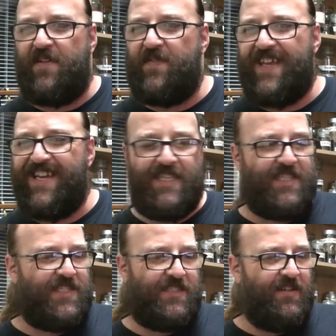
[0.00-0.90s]
think
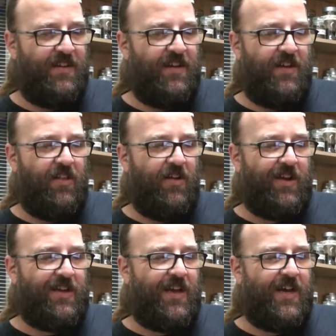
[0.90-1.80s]
it's
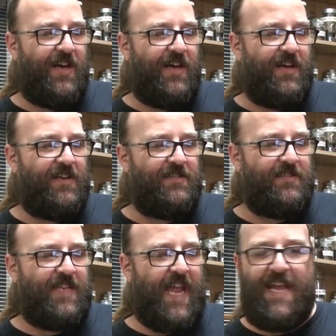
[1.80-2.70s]
like
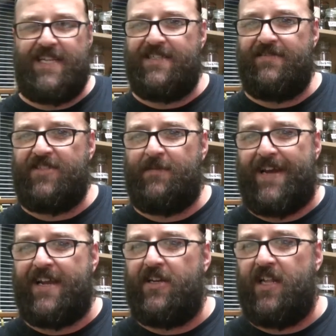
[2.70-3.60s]
Dan
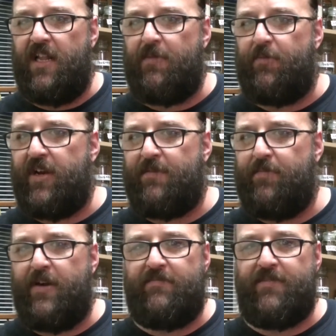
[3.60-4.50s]
Tobacco's Limerick,
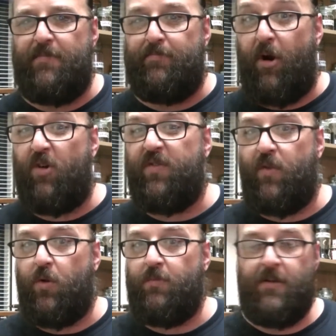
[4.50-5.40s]
but in bulk
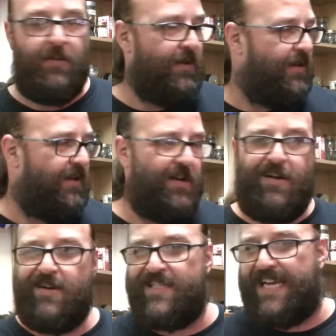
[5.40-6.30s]
form.
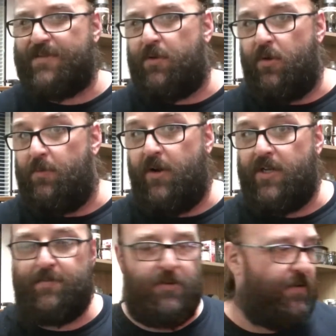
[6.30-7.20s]
Because that's what it
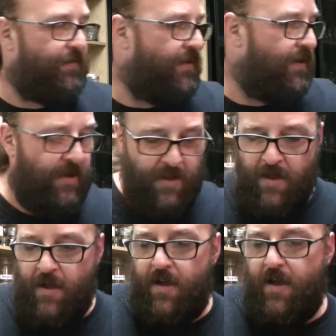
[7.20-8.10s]
reminds me of.
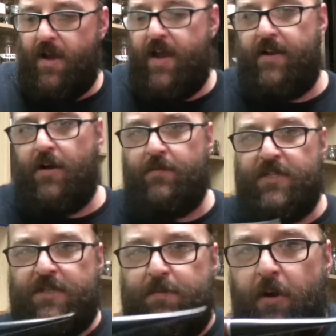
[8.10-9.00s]
And I'm
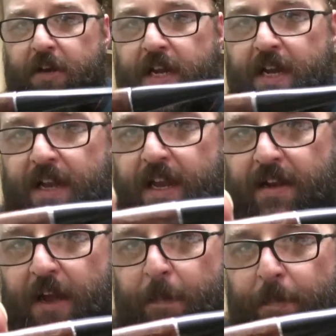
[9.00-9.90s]
smoking it
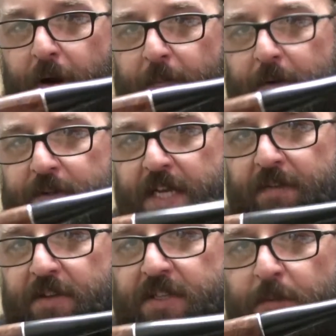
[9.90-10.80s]
in a pipe that was
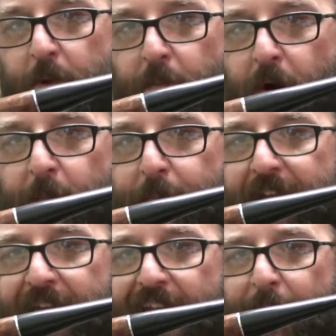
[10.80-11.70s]
gifted to me by
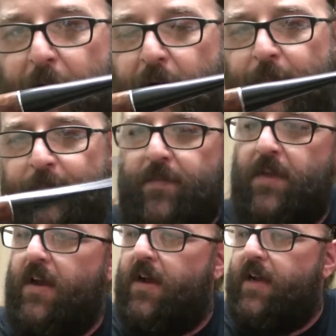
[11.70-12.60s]
Big Hippo.
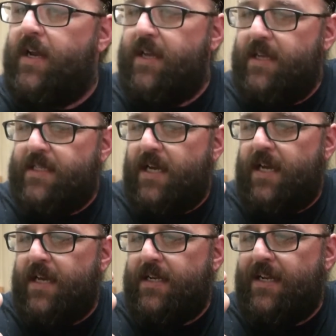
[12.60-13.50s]
It is
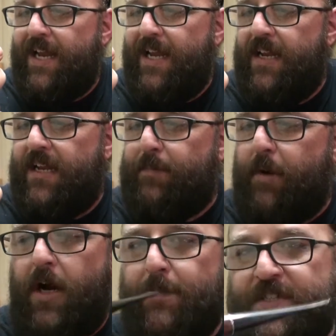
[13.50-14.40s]
an Indian
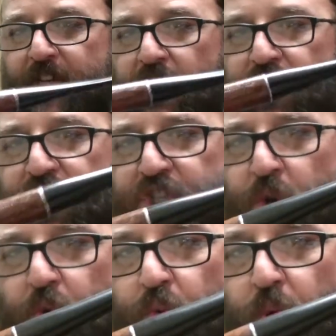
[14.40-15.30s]
Pipes
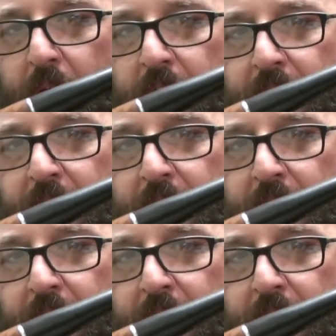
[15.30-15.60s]
Sioux.